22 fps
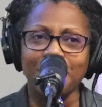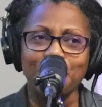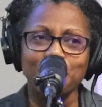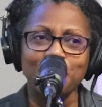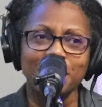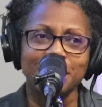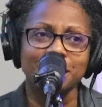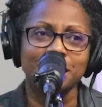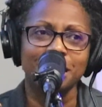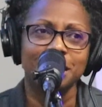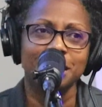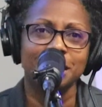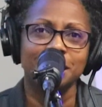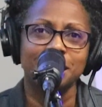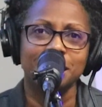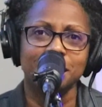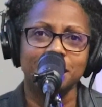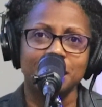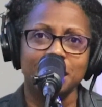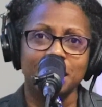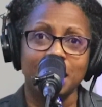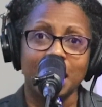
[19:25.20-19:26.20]
Excited to
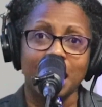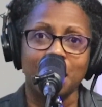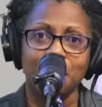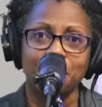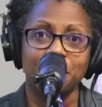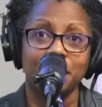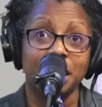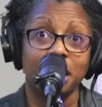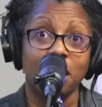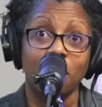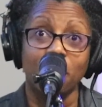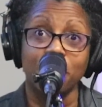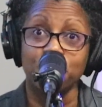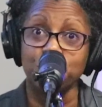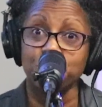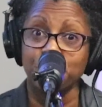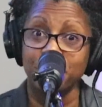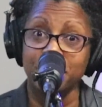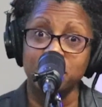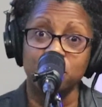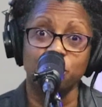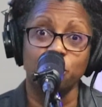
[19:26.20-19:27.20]
see how they are
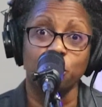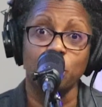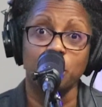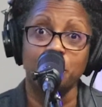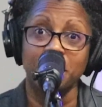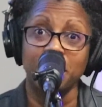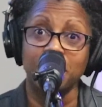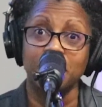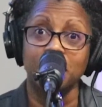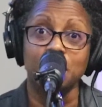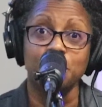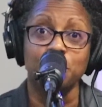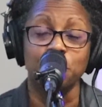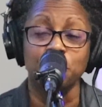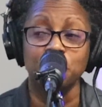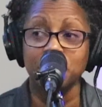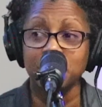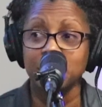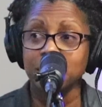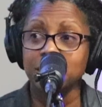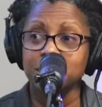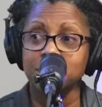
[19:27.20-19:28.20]
transforming
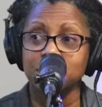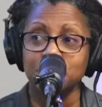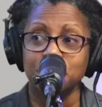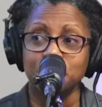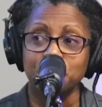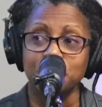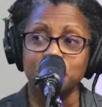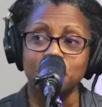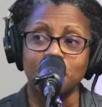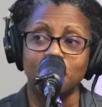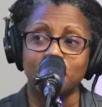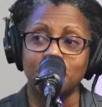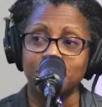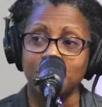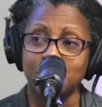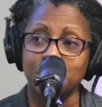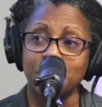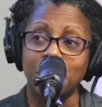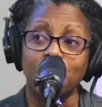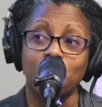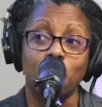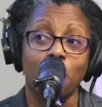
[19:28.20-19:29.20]
communities. We talk a
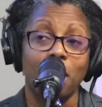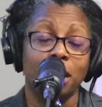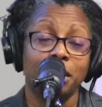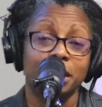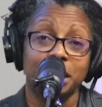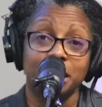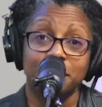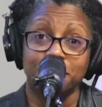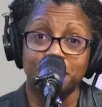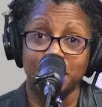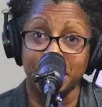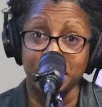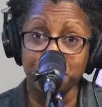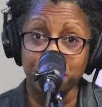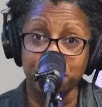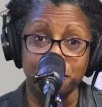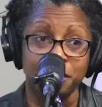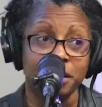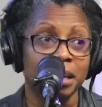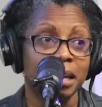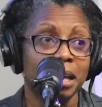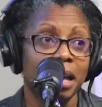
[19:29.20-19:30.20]
lot about quality of
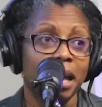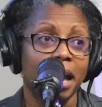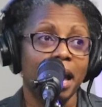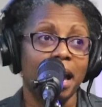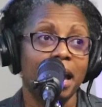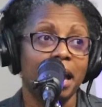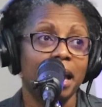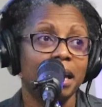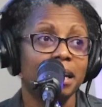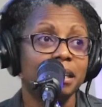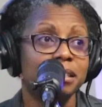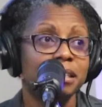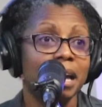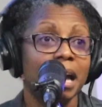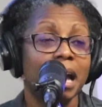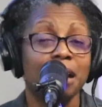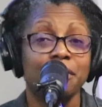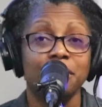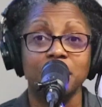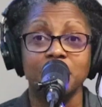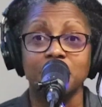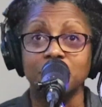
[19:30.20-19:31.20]
life and
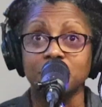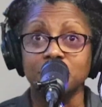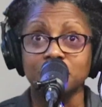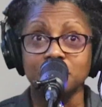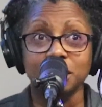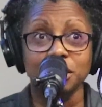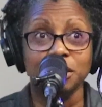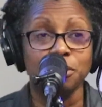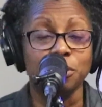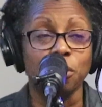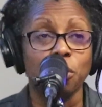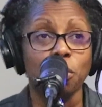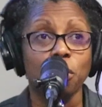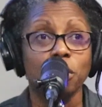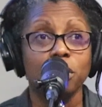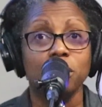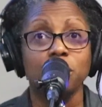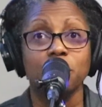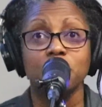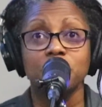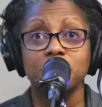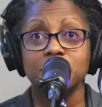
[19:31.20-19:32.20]
having,
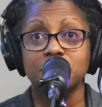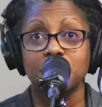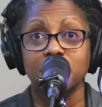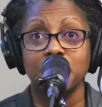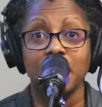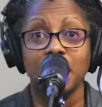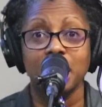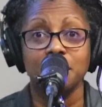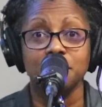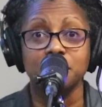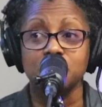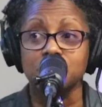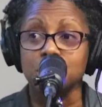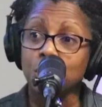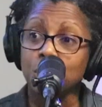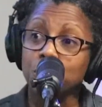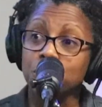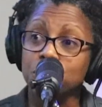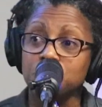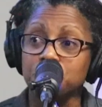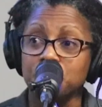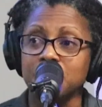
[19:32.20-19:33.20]
corridors that have
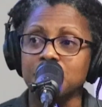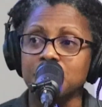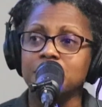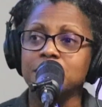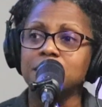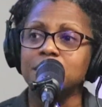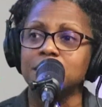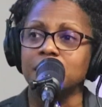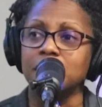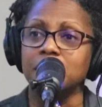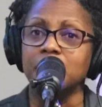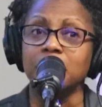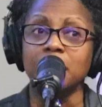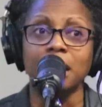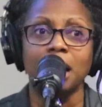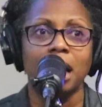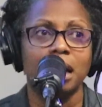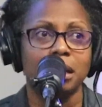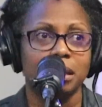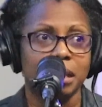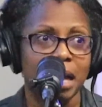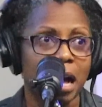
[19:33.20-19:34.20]
slower speeds and
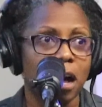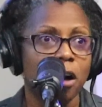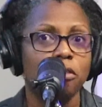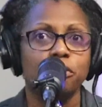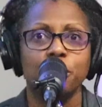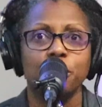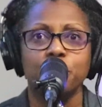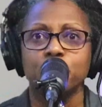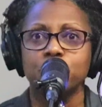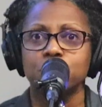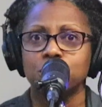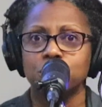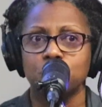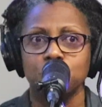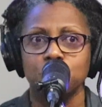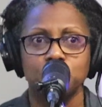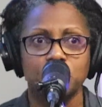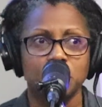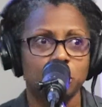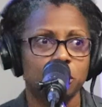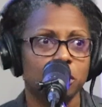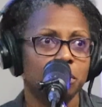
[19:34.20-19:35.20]
allow folks
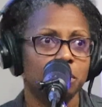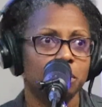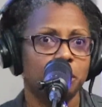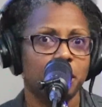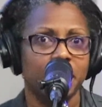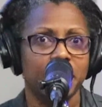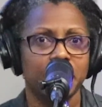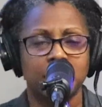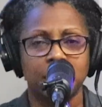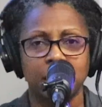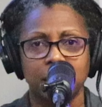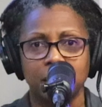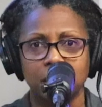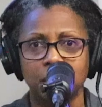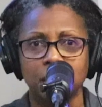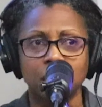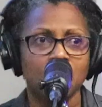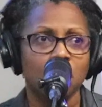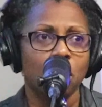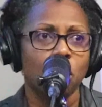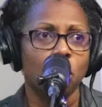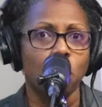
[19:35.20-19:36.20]
to be able to bike
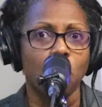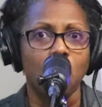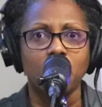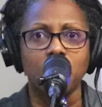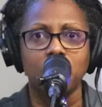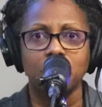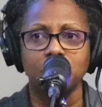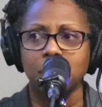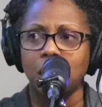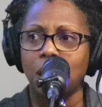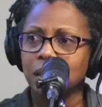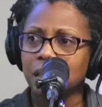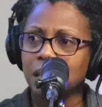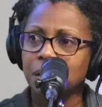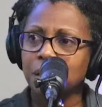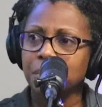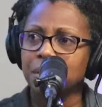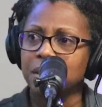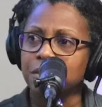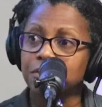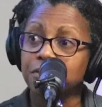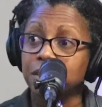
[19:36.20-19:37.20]
and walk along
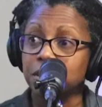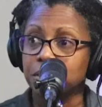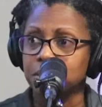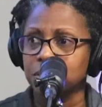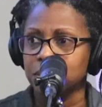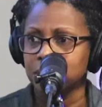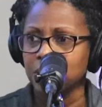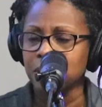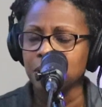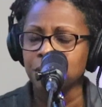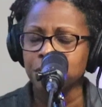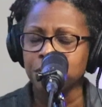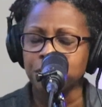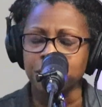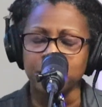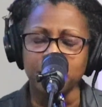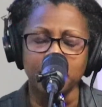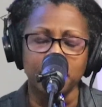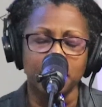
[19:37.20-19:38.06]
them and feel safe.